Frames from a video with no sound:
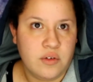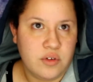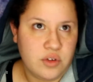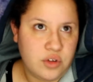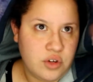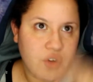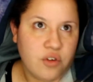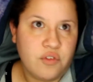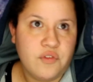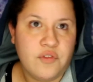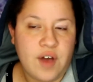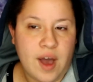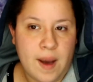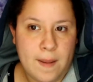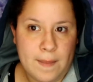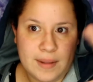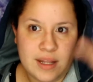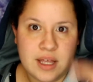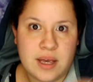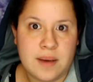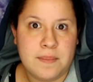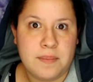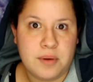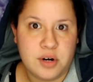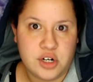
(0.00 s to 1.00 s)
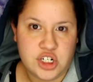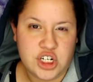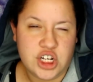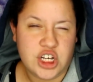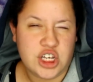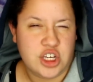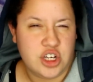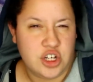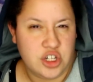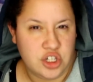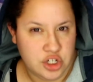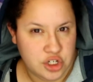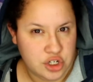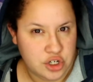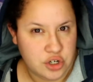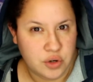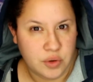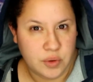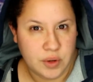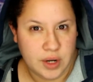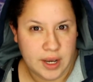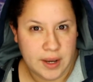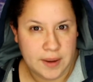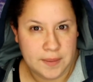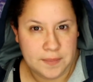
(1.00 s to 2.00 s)
your family in particular,
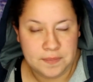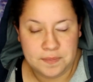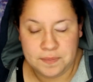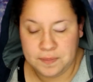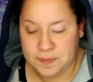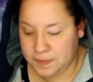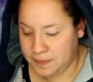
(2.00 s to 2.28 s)
okay?